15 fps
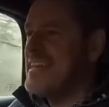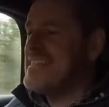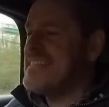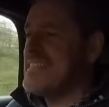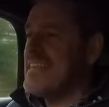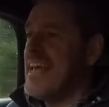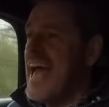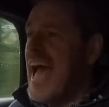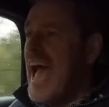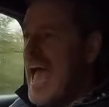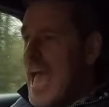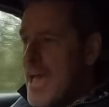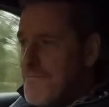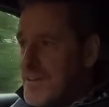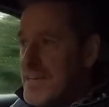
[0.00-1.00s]
it's
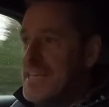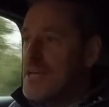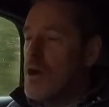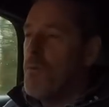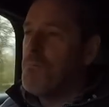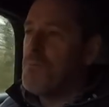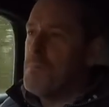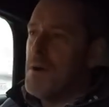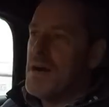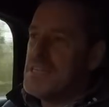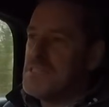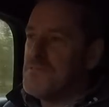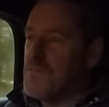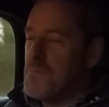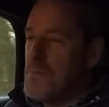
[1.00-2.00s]
heavily
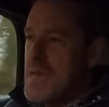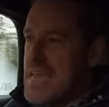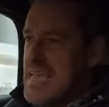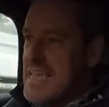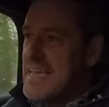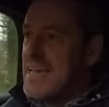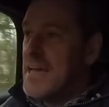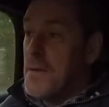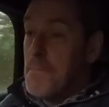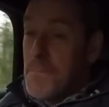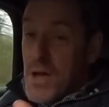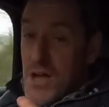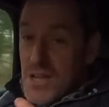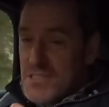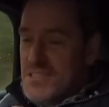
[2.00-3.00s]
compromised for me
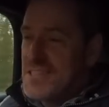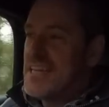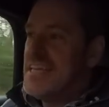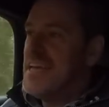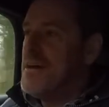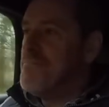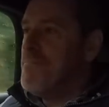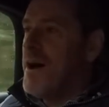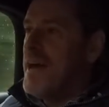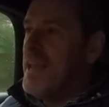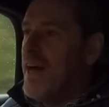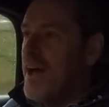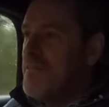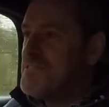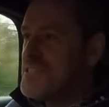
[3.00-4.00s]
personally and my
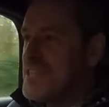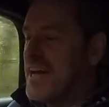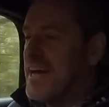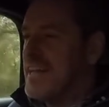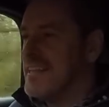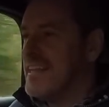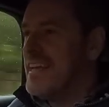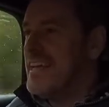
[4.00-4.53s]
lifestyle,